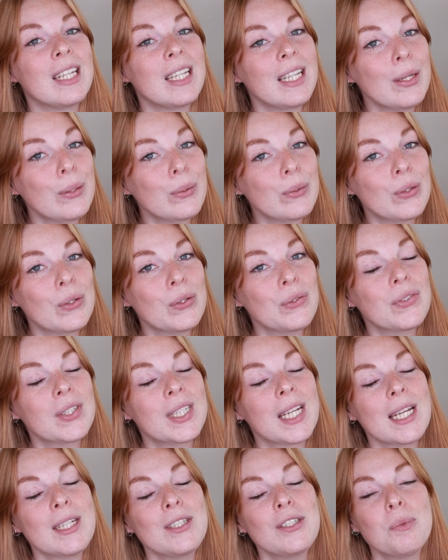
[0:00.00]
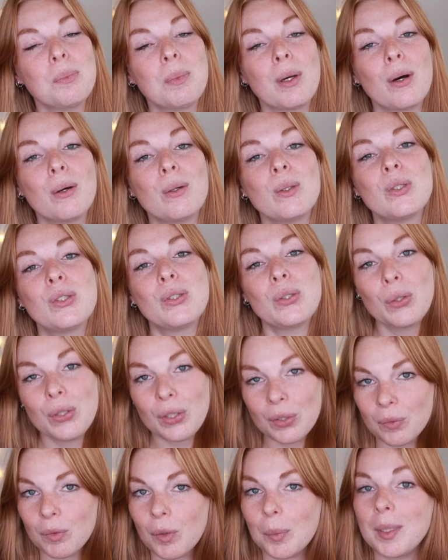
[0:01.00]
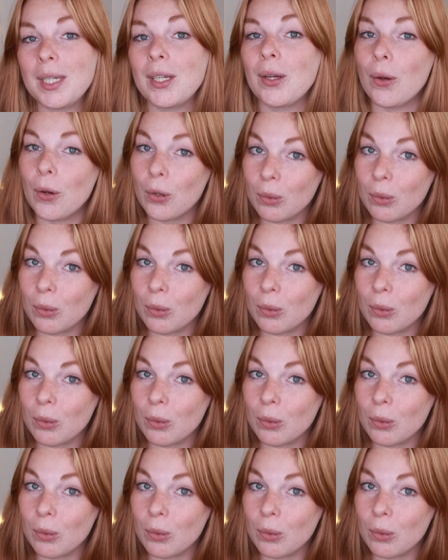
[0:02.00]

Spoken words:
little notification bell so you will be